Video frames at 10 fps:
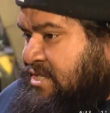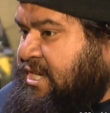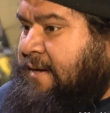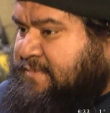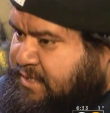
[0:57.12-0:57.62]
a
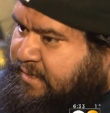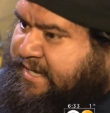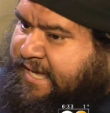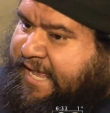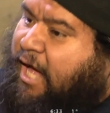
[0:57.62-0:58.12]
jump, so
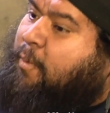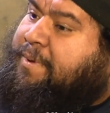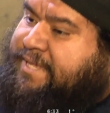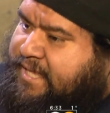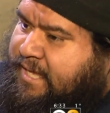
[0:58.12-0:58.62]
kind of
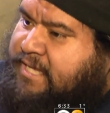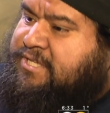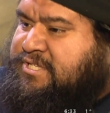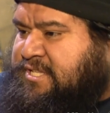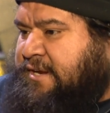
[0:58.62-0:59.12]
help it
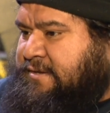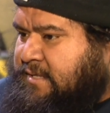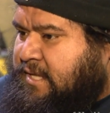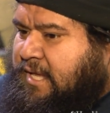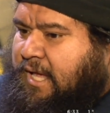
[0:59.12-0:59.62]
to start.
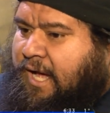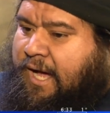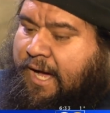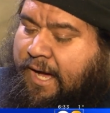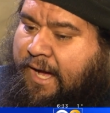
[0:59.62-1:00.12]
Uh,
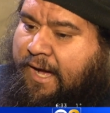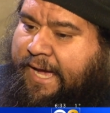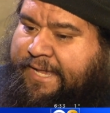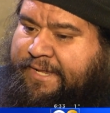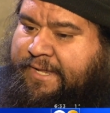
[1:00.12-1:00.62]
uh,
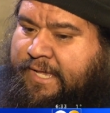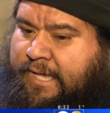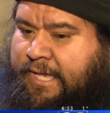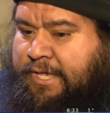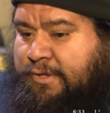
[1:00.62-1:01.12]
and
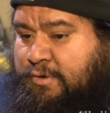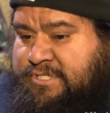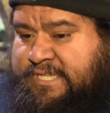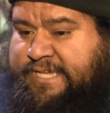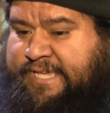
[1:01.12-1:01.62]

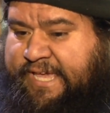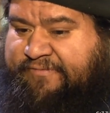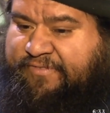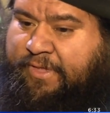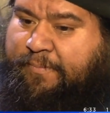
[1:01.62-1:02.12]
usually,
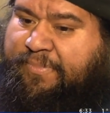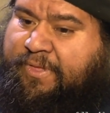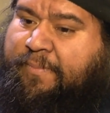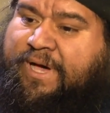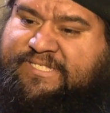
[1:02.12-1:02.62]
if the,
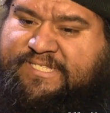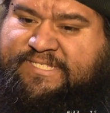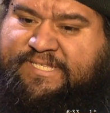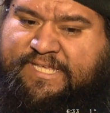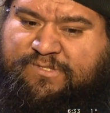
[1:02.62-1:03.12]
the bus
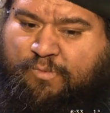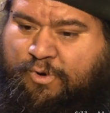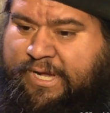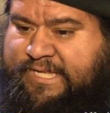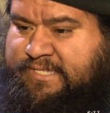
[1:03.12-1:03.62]
is, is,
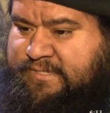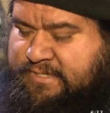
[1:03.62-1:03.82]
is